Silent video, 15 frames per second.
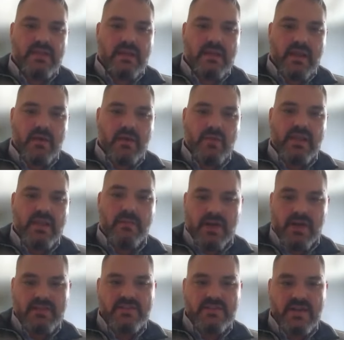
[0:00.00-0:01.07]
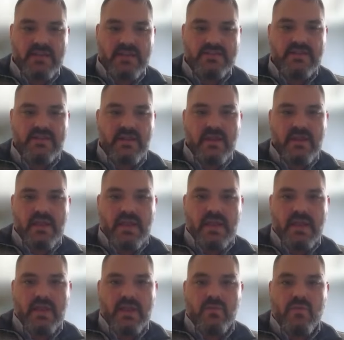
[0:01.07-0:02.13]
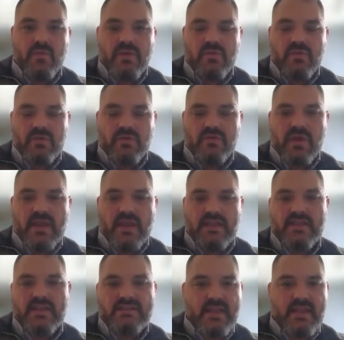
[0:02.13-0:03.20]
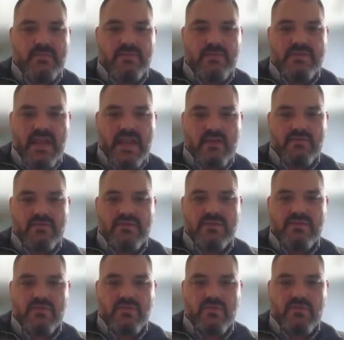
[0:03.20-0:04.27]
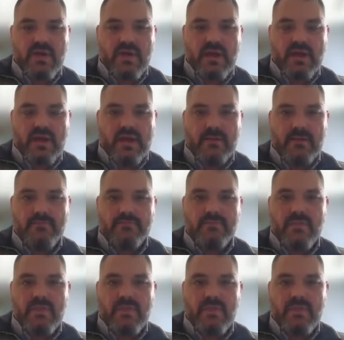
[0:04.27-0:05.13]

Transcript: homogenize, and we will grind that sample down to a